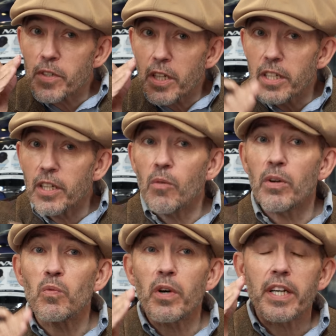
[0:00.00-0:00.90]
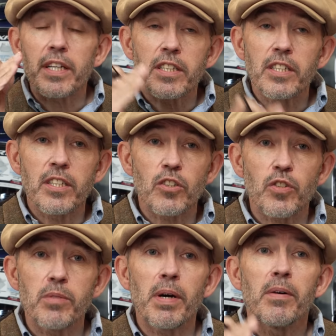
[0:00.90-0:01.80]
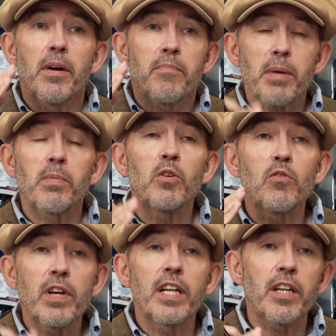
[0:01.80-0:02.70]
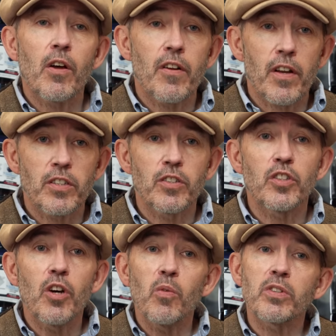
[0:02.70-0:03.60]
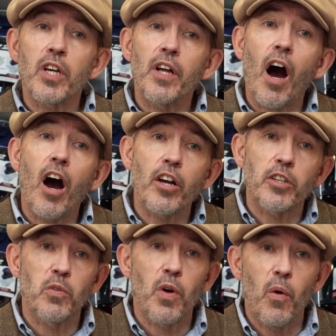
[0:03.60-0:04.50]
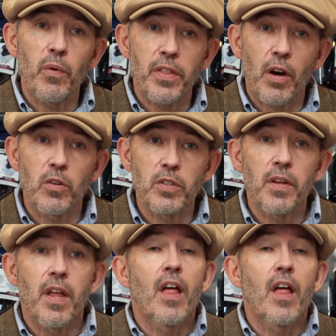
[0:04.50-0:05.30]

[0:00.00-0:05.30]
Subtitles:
certainly no one working in this industry, but people who really know their onions, no one's going to argue with those.